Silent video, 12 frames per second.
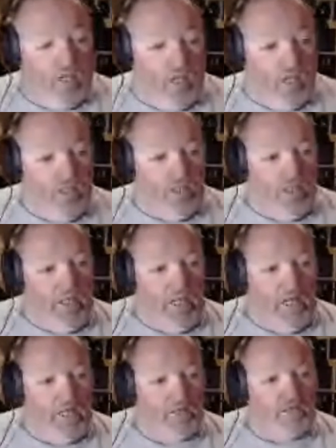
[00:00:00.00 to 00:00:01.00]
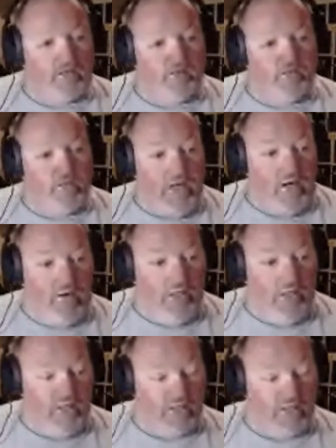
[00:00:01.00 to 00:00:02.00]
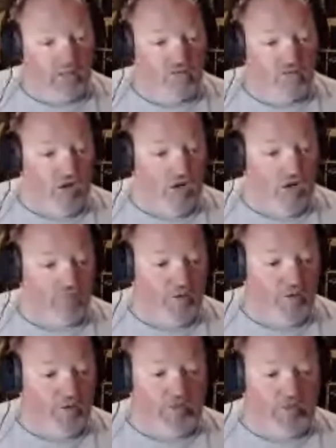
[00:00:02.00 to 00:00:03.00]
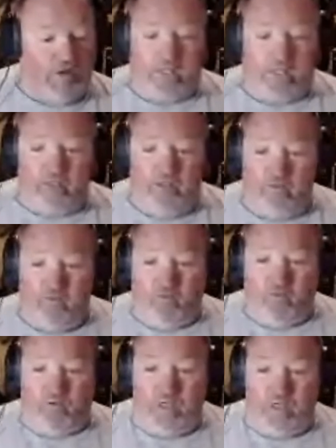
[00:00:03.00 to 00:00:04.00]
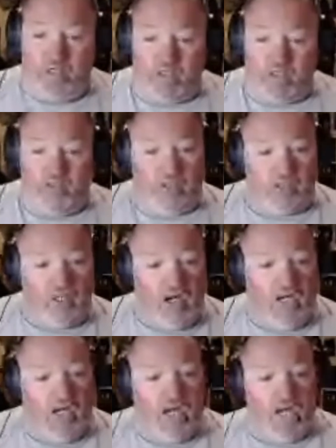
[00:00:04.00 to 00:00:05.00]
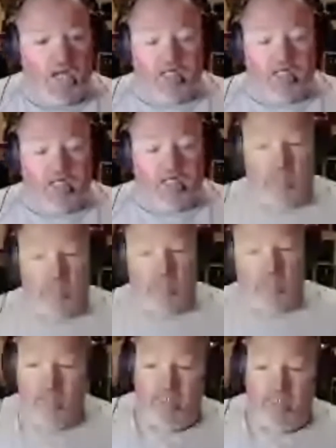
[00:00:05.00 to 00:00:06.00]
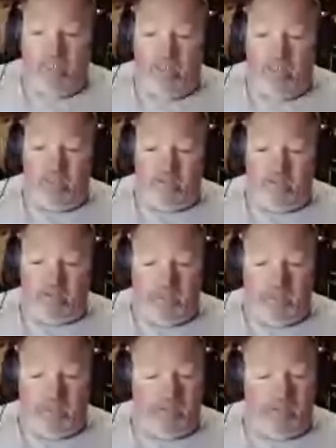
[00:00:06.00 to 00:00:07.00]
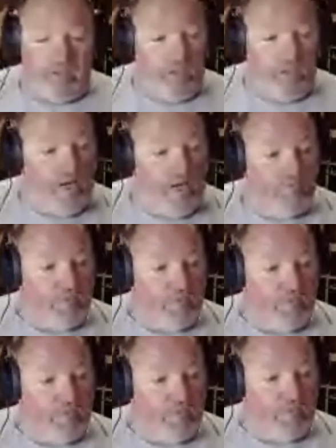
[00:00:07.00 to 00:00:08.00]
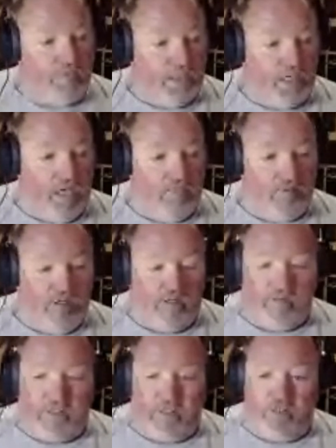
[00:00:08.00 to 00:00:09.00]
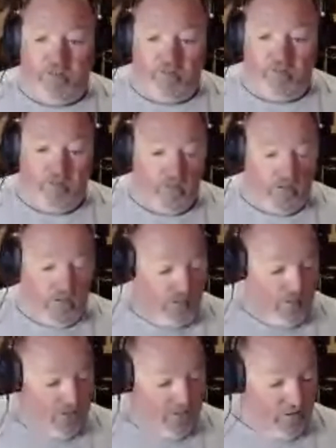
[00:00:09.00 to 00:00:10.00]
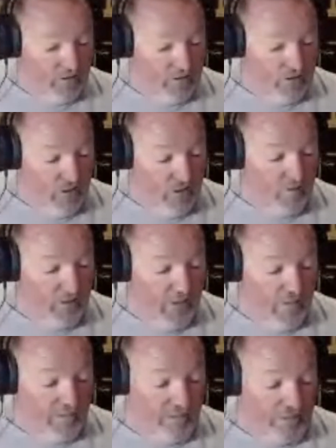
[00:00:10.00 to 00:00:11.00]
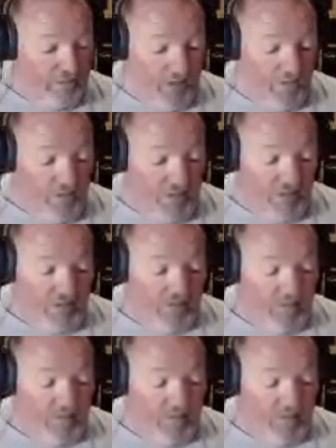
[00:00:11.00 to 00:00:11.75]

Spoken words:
He has areas he'll drop you in Raccoon Creek and you can kayak and then spend the night in a campground there. So stop down to Raccoon Creek